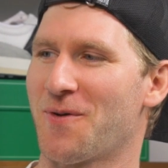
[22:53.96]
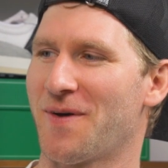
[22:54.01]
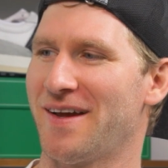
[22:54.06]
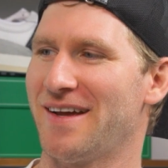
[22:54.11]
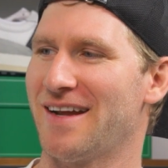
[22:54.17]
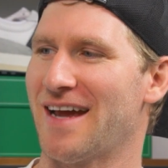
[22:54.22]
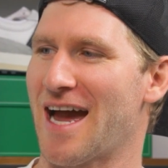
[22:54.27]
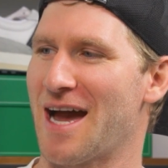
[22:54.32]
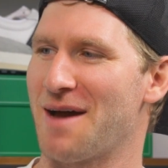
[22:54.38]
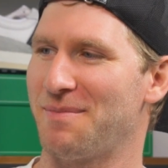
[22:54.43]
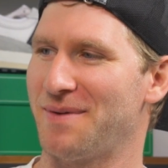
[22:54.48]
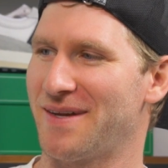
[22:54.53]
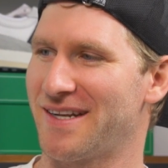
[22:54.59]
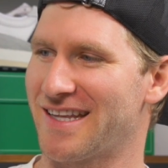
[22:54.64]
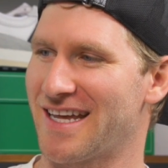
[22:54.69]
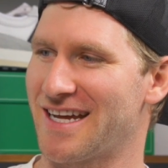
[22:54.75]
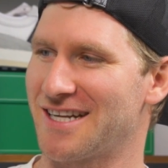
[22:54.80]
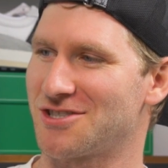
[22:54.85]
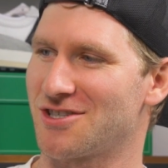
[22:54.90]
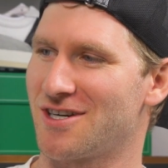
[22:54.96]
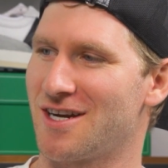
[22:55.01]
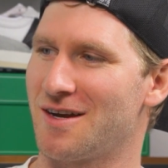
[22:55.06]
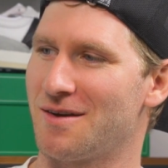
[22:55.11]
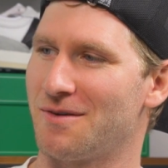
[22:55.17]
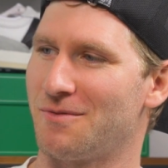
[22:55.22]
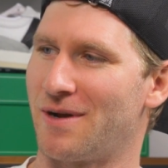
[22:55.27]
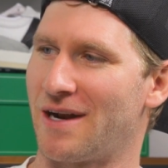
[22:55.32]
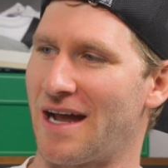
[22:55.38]
what happened that
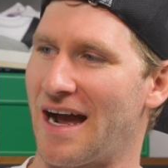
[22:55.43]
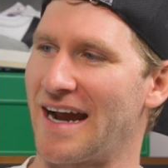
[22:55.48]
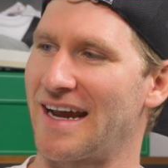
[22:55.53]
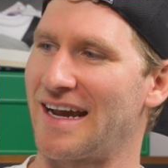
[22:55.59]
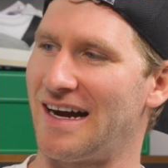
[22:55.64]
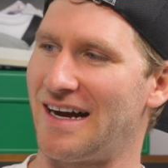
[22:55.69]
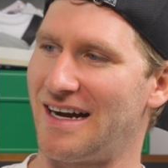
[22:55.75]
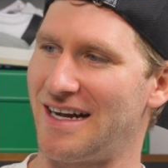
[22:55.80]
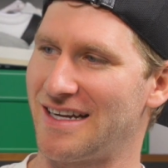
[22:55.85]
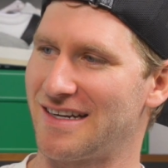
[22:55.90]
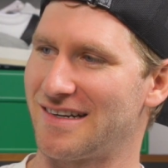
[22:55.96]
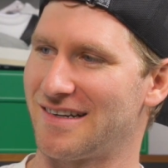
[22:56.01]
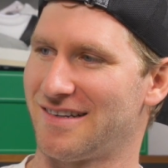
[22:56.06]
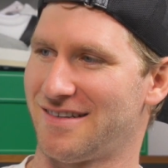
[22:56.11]
drop? What I got?